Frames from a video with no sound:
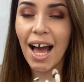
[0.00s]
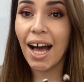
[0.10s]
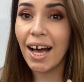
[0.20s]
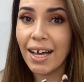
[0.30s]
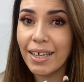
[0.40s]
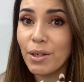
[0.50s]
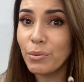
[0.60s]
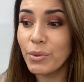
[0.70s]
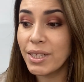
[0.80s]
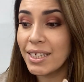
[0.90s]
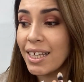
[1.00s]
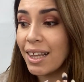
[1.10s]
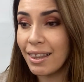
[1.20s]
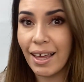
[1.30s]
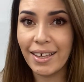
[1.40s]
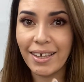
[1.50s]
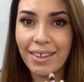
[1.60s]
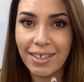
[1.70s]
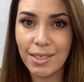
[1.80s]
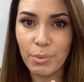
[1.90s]
I really like
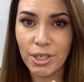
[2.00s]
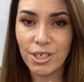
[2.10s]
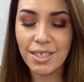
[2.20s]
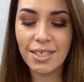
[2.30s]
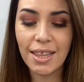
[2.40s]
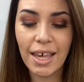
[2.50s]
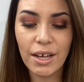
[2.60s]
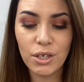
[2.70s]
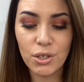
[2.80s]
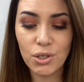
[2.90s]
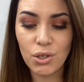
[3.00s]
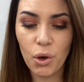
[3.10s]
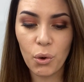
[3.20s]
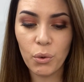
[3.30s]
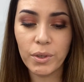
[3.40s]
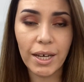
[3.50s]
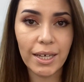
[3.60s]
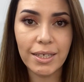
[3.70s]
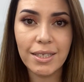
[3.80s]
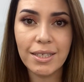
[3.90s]
these brushes. They are so nice.